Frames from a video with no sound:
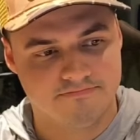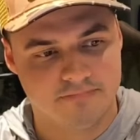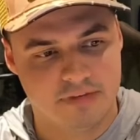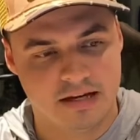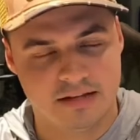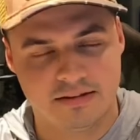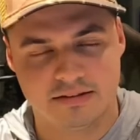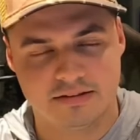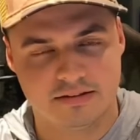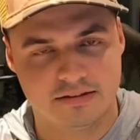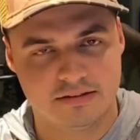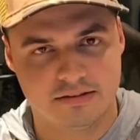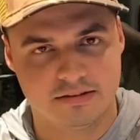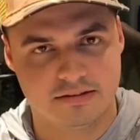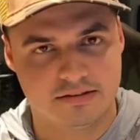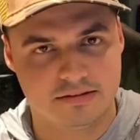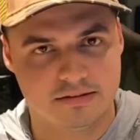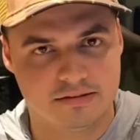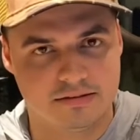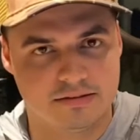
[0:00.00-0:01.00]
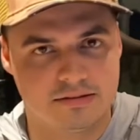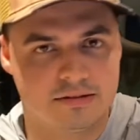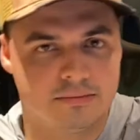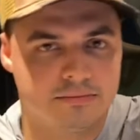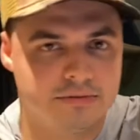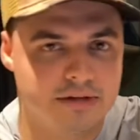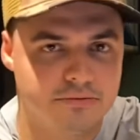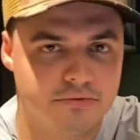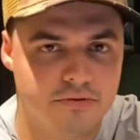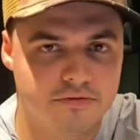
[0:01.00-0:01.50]
And this is
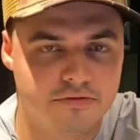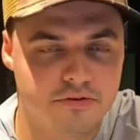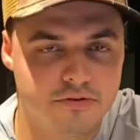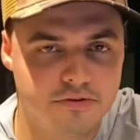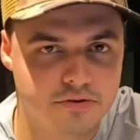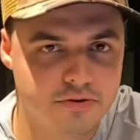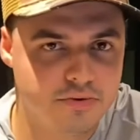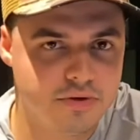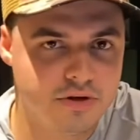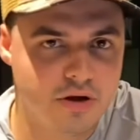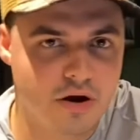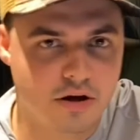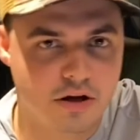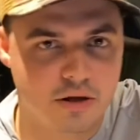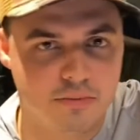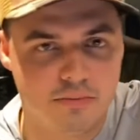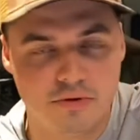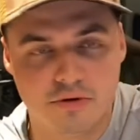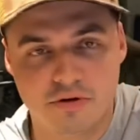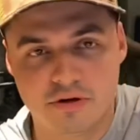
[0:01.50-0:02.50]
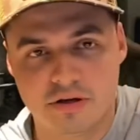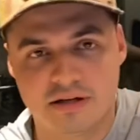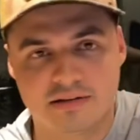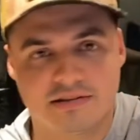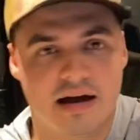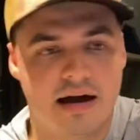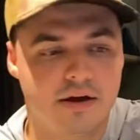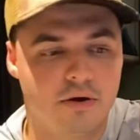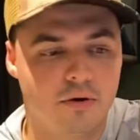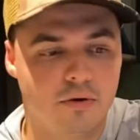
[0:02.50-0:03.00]
sometimes referred to in our community as
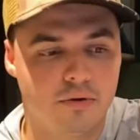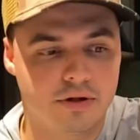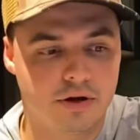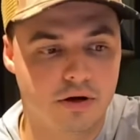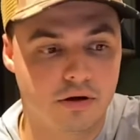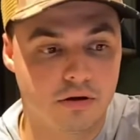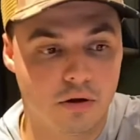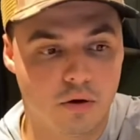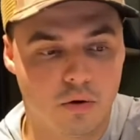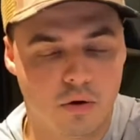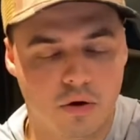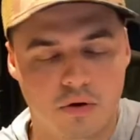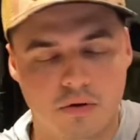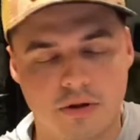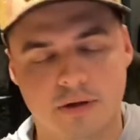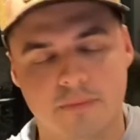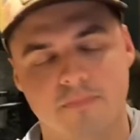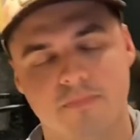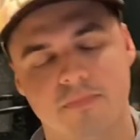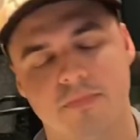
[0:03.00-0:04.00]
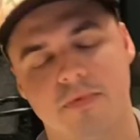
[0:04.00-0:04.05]
high holing or low holing.